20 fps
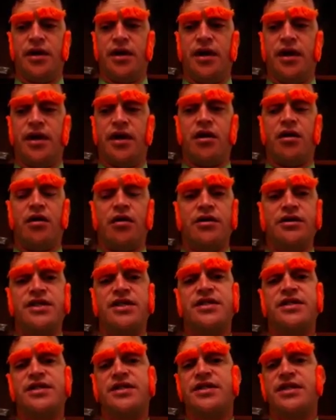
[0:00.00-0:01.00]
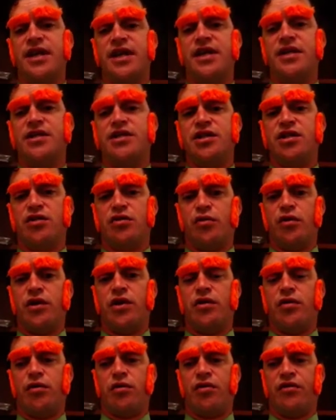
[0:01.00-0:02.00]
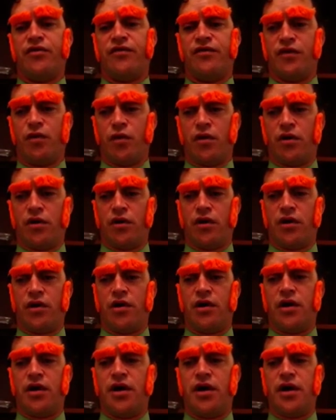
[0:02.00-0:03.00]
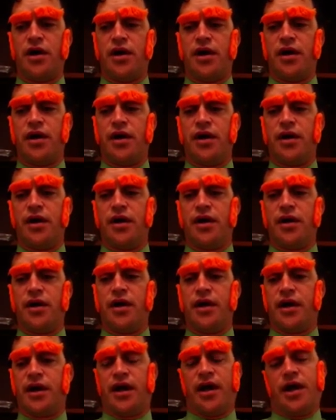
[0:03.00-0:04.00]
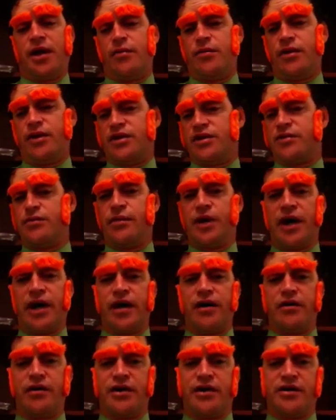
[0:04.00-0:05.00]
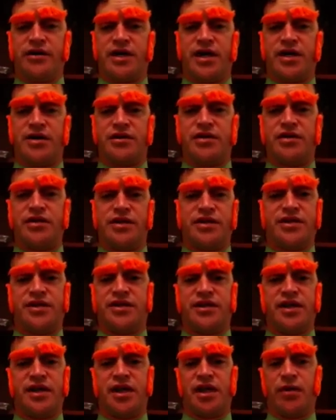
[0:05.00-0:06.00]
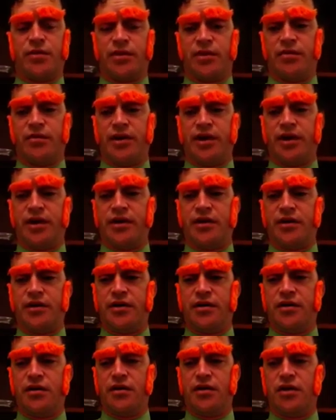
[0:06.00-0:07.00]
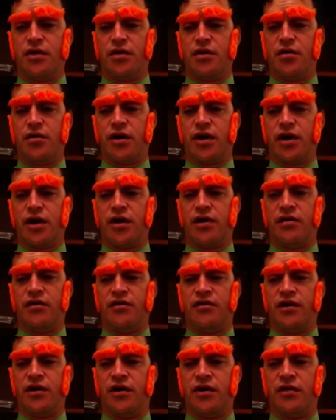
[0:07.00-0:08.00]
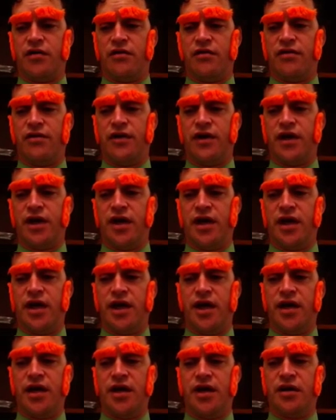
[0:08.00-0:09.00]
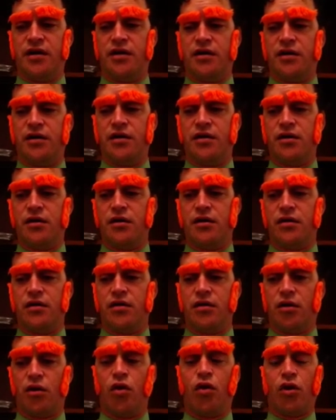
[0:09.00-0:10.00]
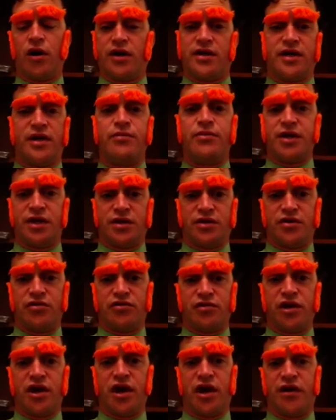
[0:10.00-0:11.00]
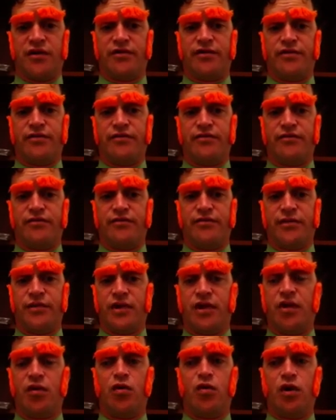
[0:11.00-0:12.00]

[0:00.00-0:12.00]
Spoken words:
It occurs in stage 3 or 4. It can be as mild as actually just sitting up in bed, or it can involve eating or attempting to drive. In